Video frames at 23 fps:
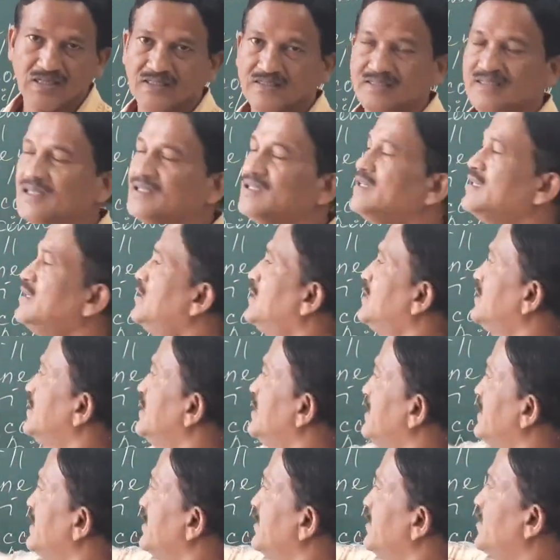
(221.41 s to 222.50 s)
The
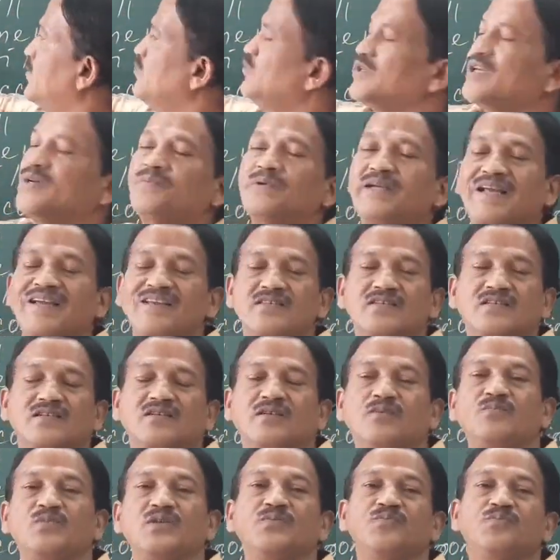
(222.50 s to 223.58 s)
number of days,
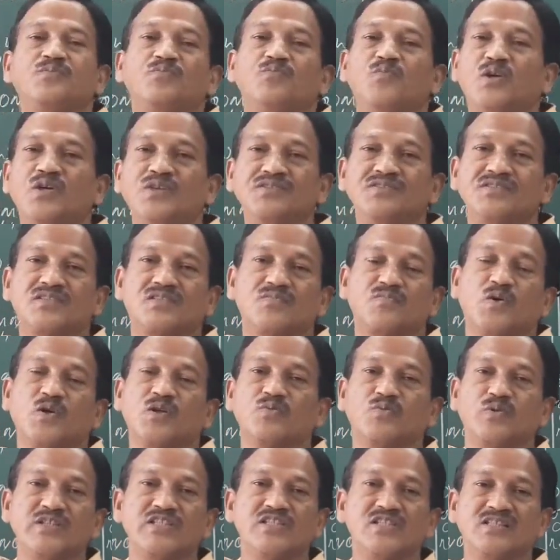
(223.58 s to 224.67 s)
number of months for
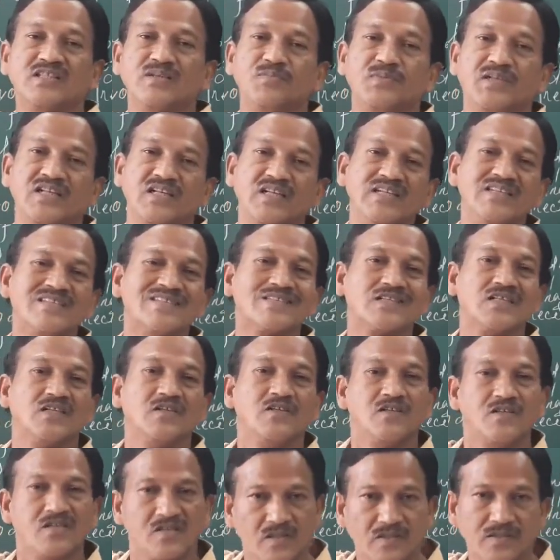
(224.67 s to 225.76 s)
which the bill
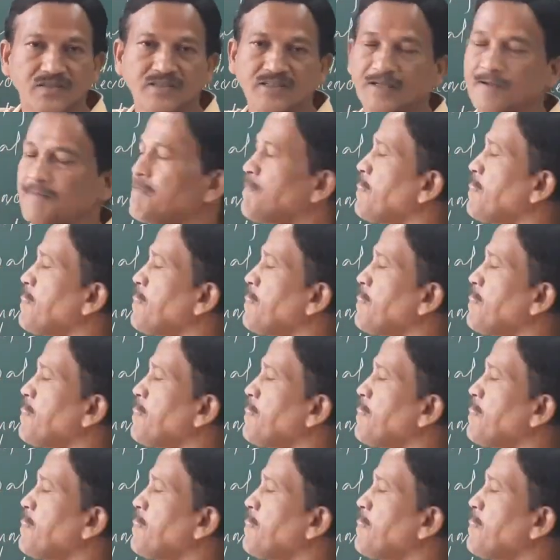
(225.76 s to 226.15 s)
is drawn.